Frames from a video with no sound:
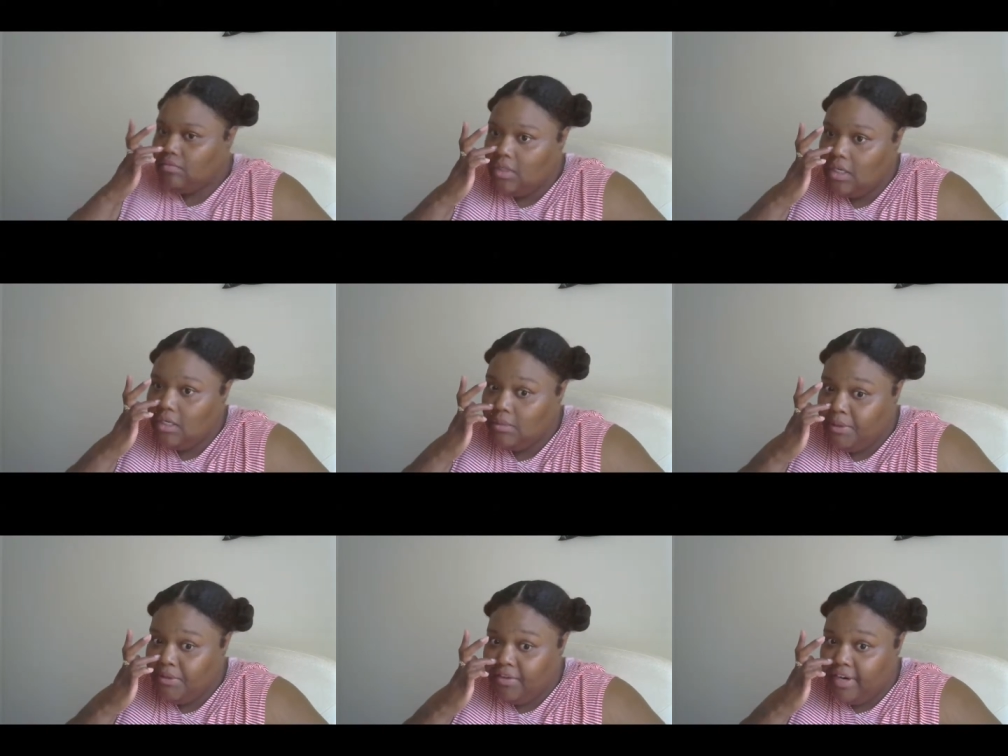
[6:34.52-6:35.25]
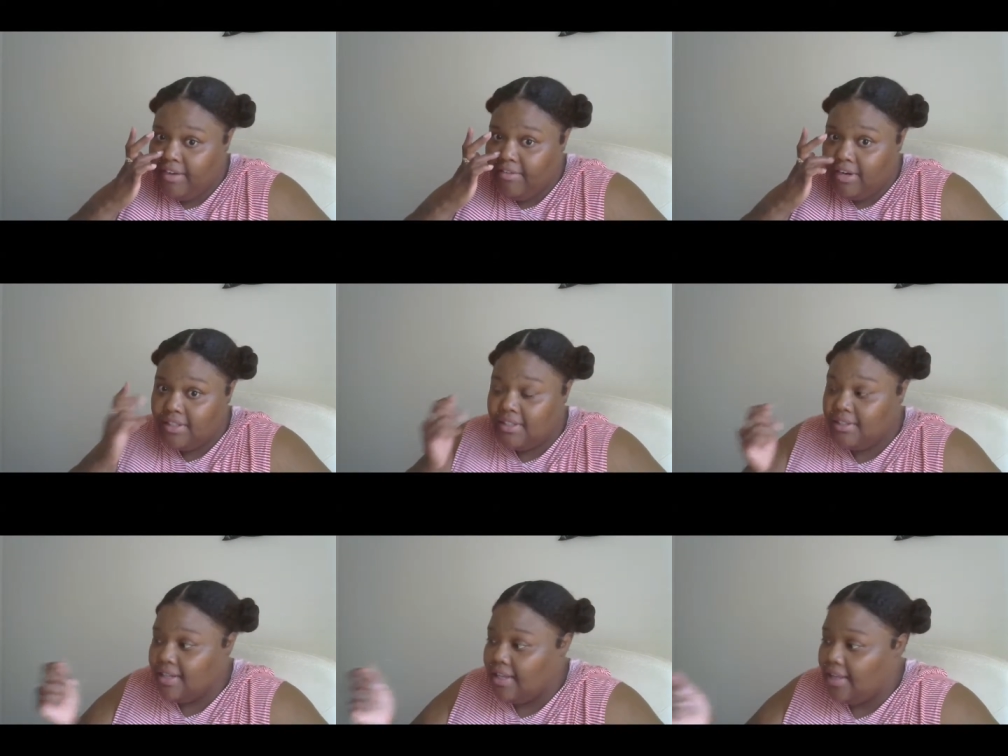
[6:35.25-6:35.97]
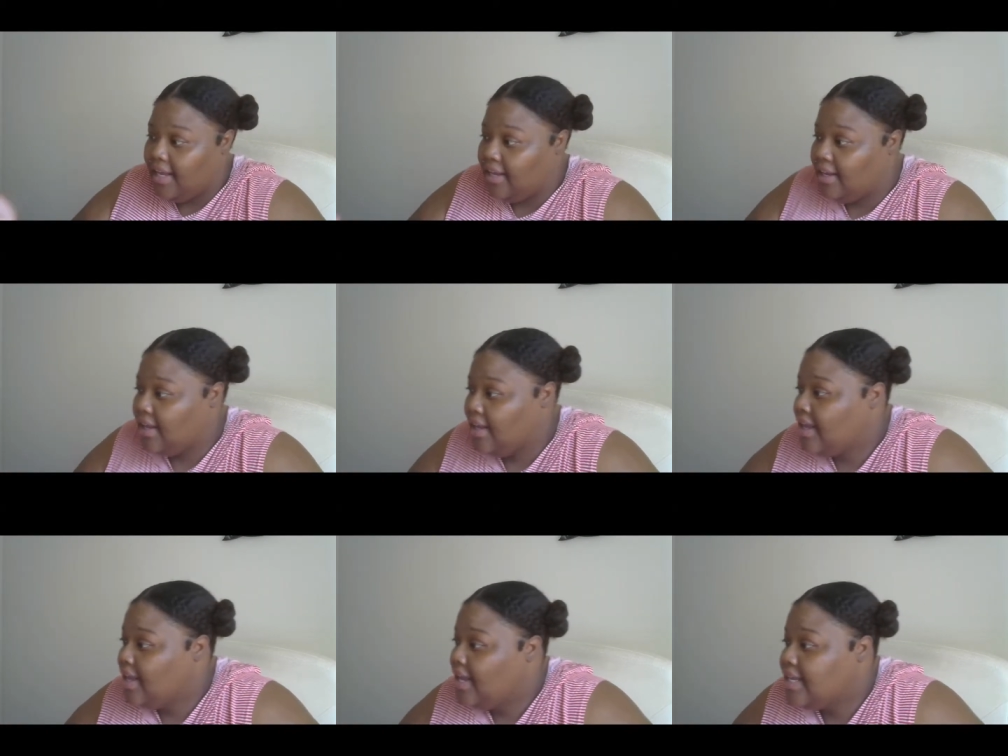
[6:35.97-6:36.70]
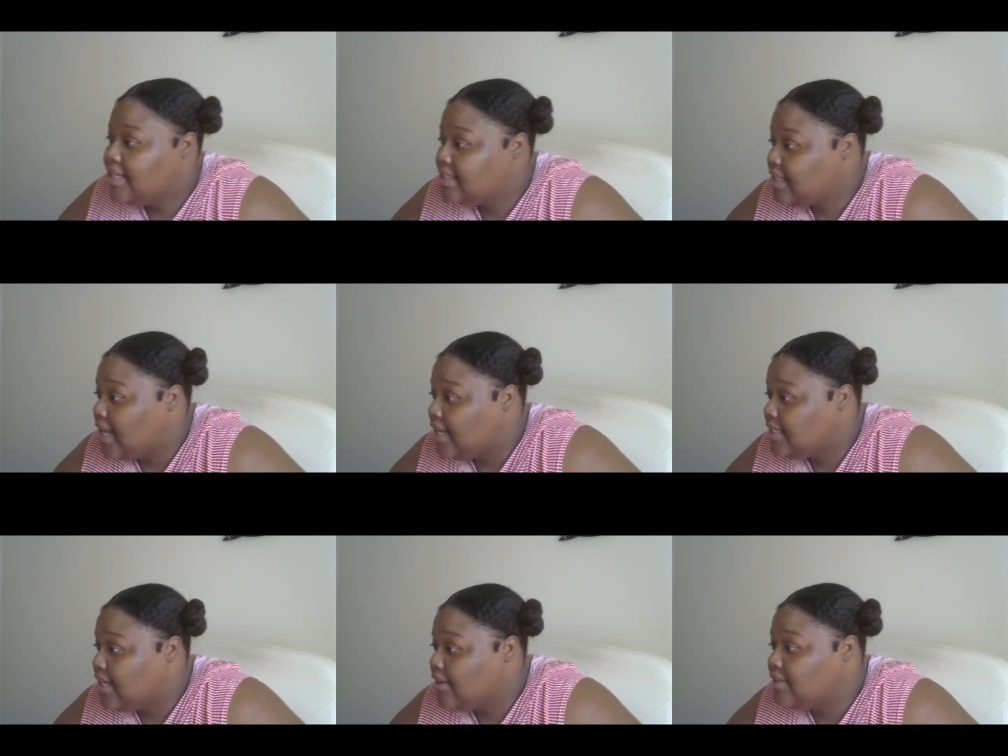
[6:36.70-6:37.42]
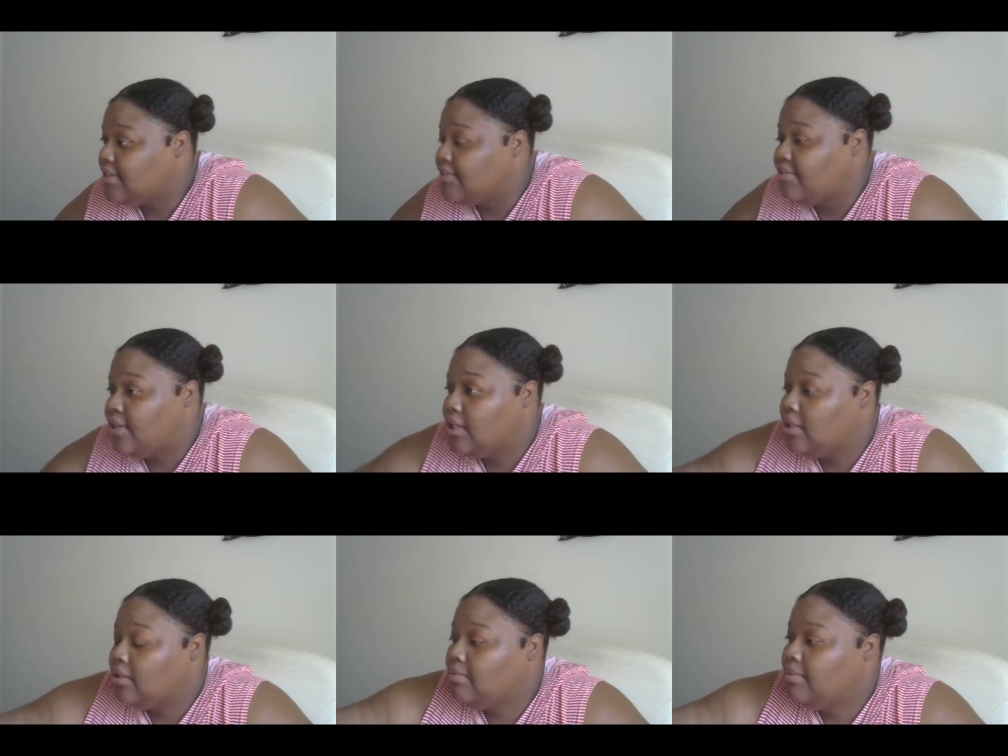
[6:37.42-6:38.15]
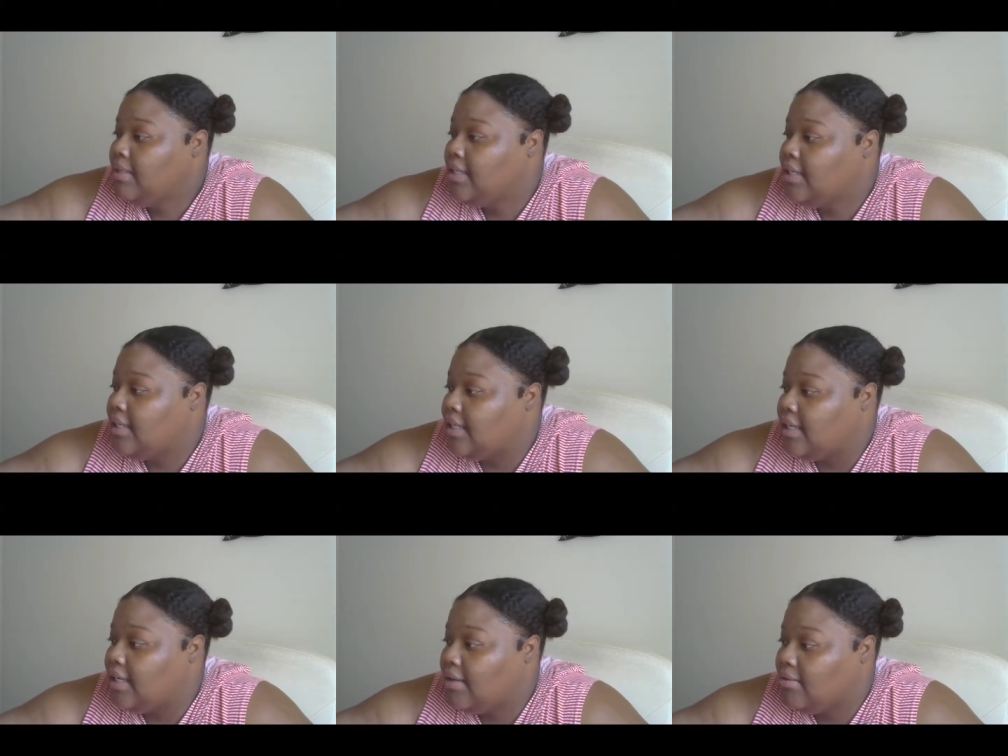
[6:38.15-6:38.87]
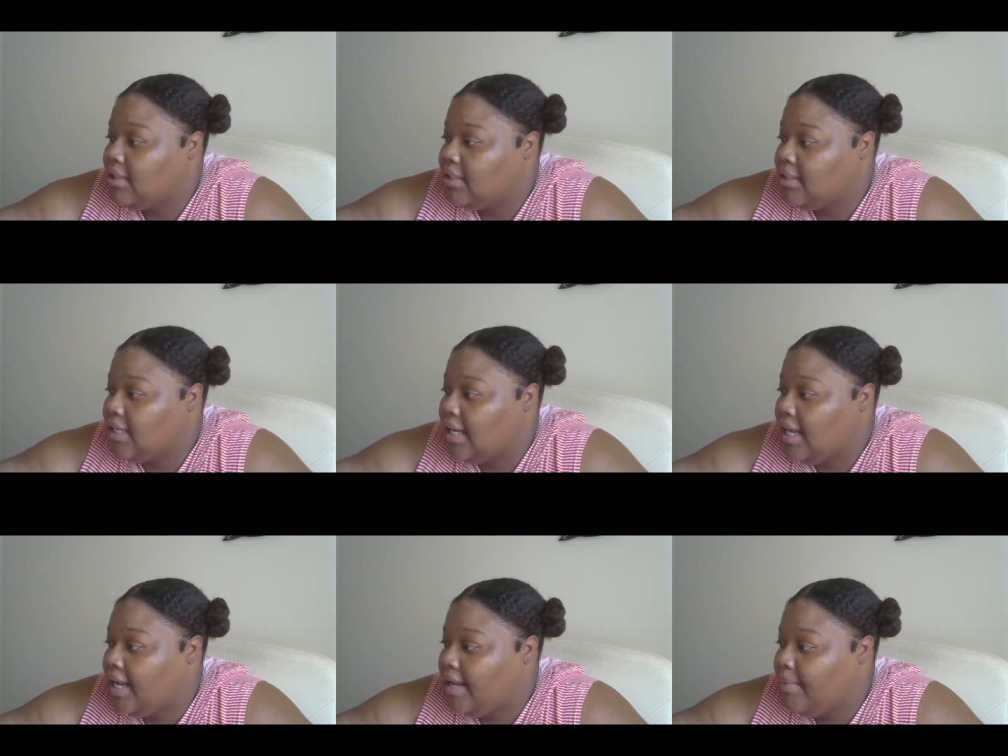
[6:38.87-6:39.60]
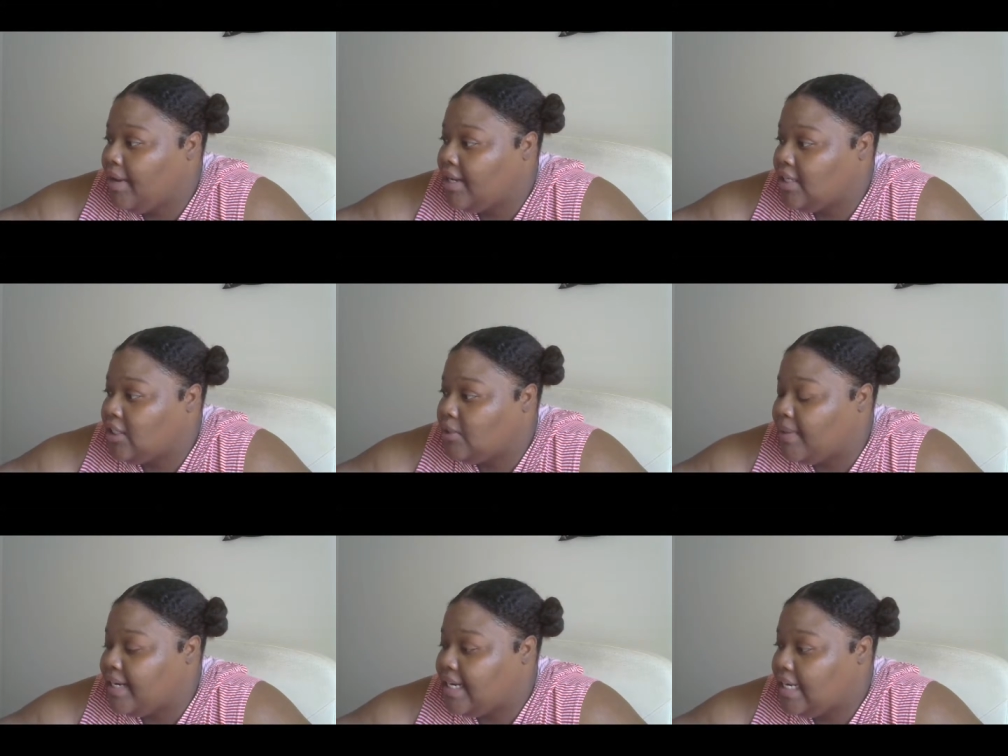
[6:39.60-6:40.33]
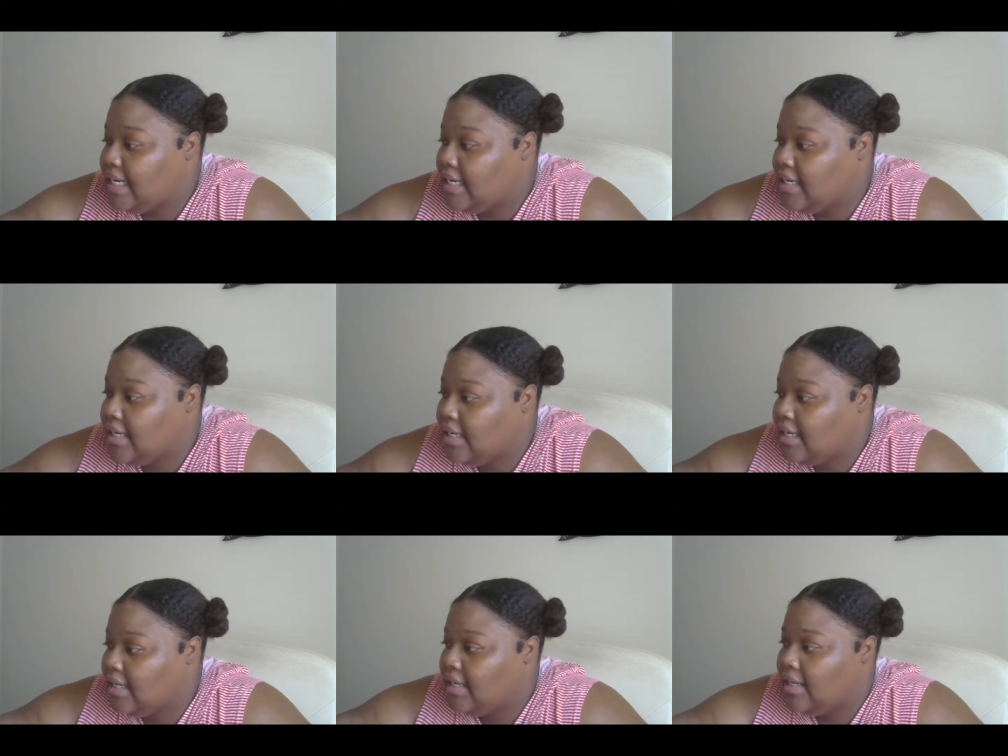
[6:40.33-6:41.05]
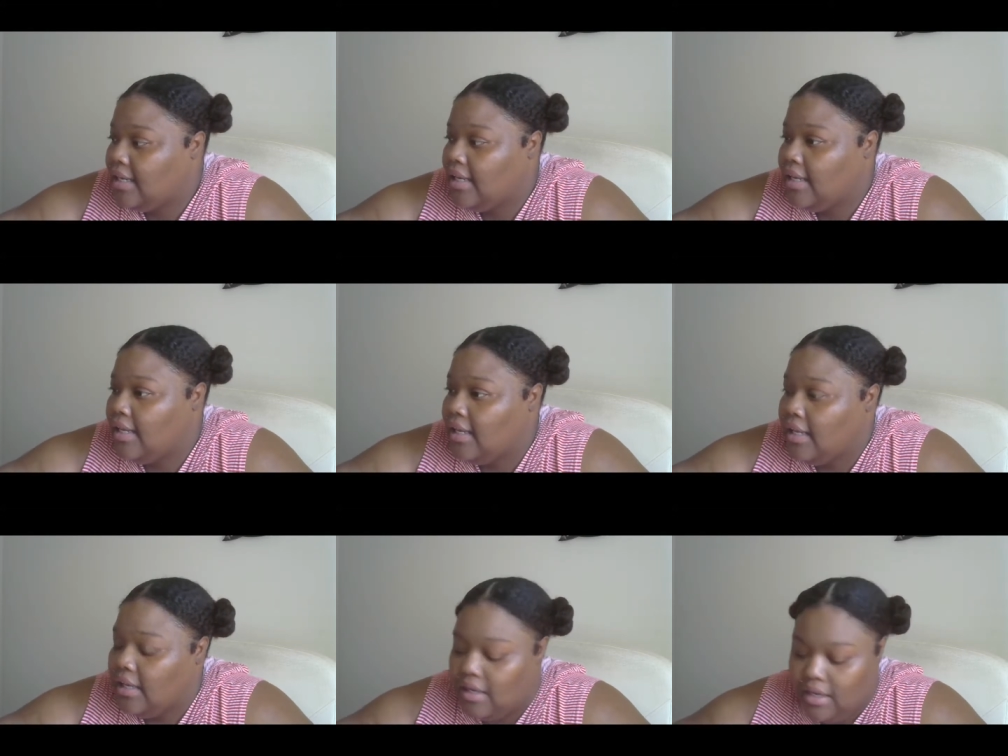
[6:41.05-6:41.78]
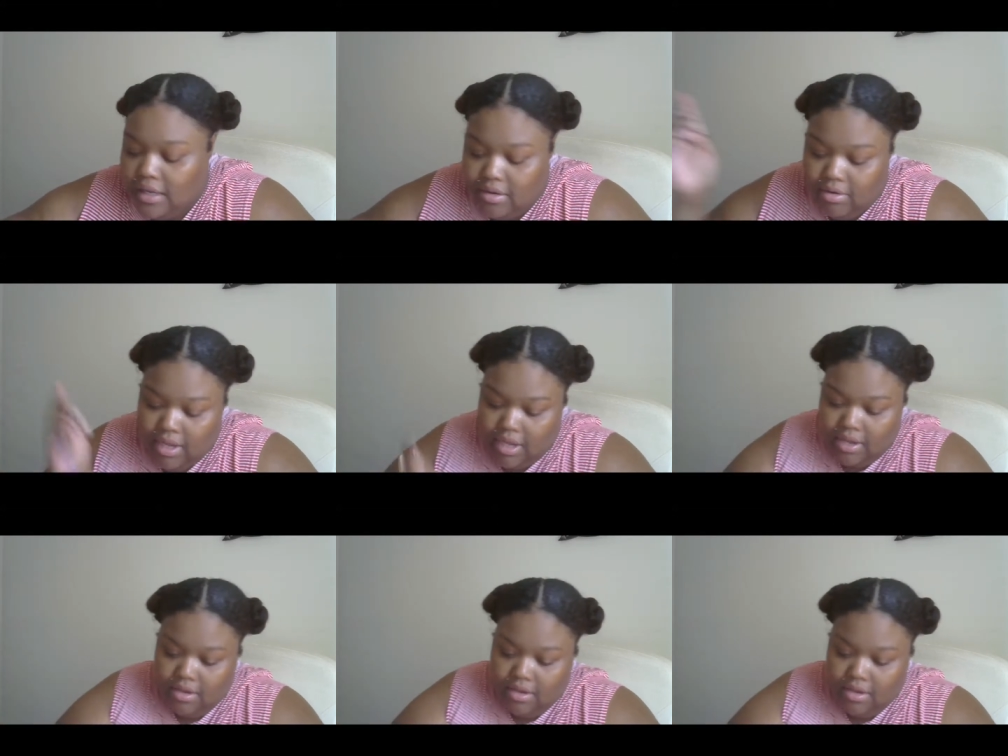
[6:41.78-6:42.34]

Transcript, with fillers: It's been forever since I like sat down to film and it was time honey schmutty. Okay.